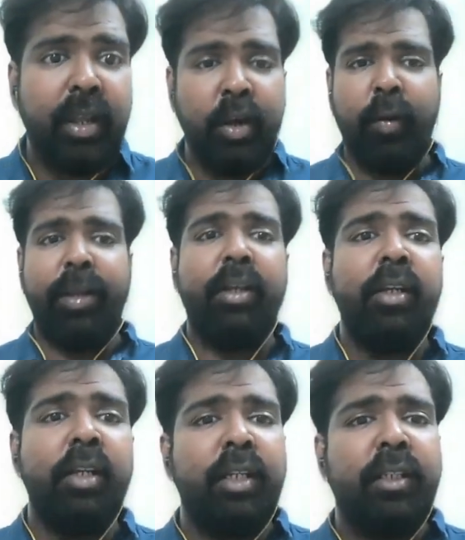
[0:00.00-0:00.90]
All right.
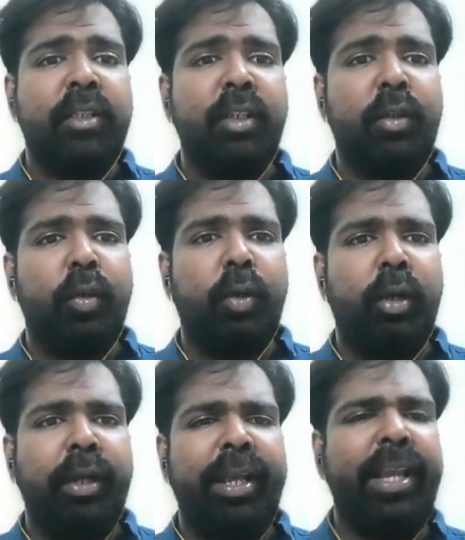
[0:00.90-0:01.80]
So
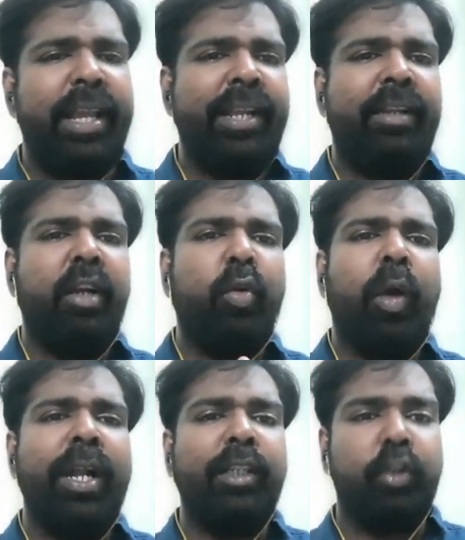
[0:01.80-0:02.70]
he
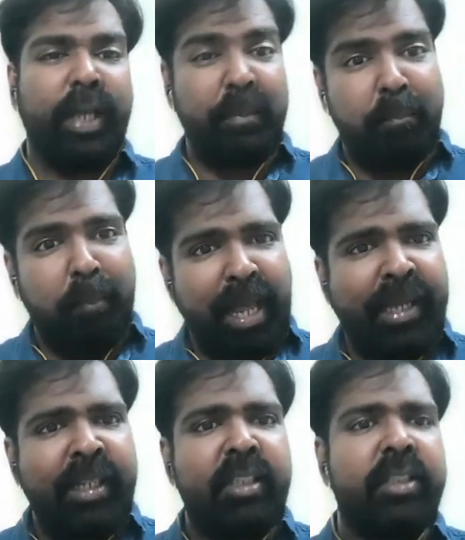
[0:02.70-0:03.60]
intertwines or he
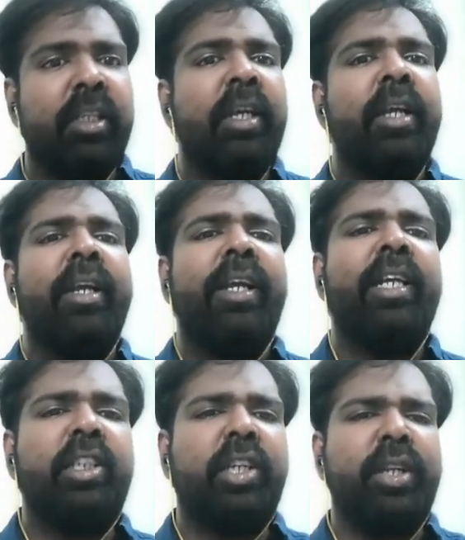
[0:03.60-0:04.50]
blends
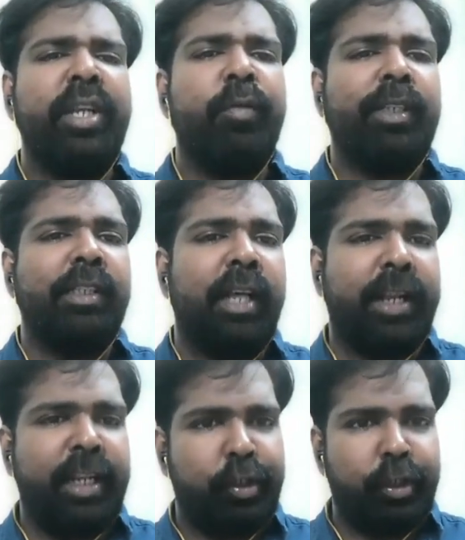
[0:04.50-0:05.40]
history with
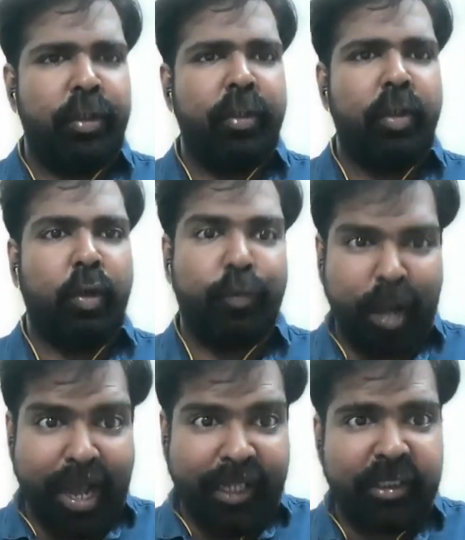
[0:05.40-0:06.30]
narration or
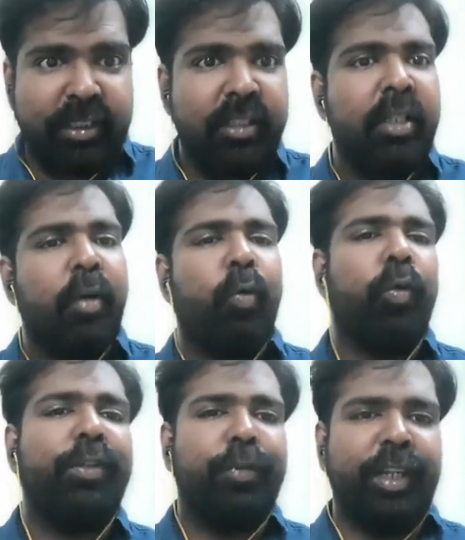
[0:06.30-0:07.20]
facts
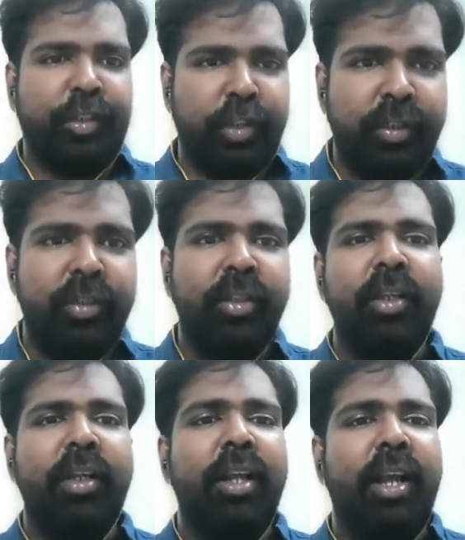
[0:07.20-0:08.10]
with fiction.
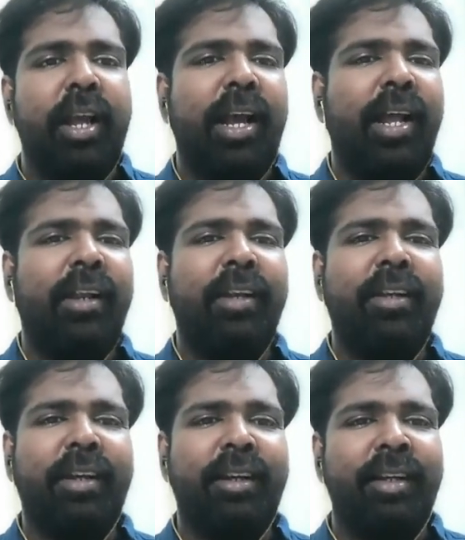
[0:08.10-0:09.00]

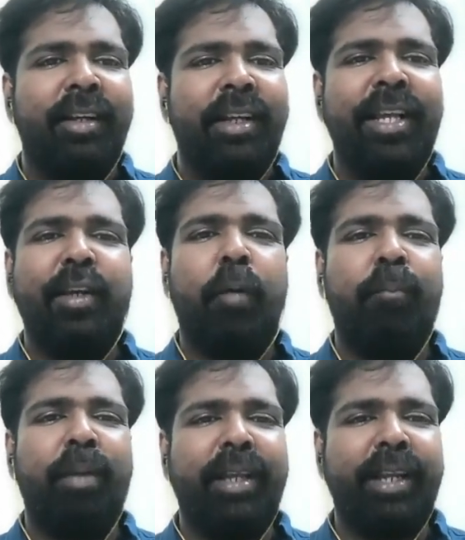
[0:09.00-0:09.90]
And uh, he
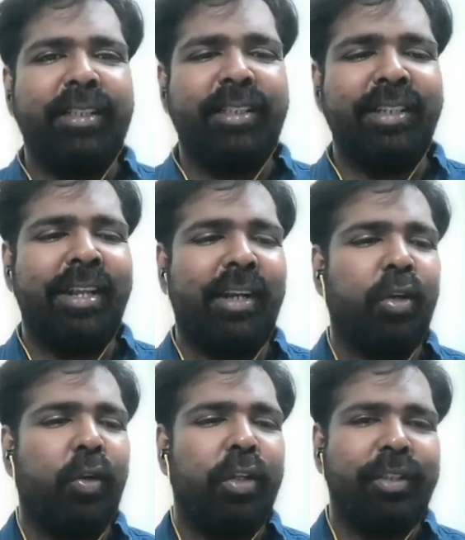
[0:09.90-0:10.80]
complicates the
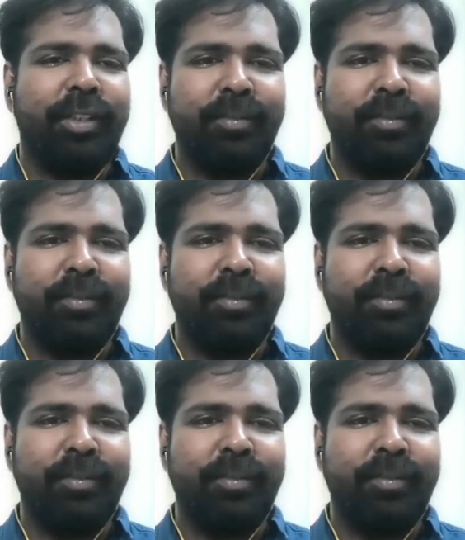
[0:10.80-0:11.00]
narratology.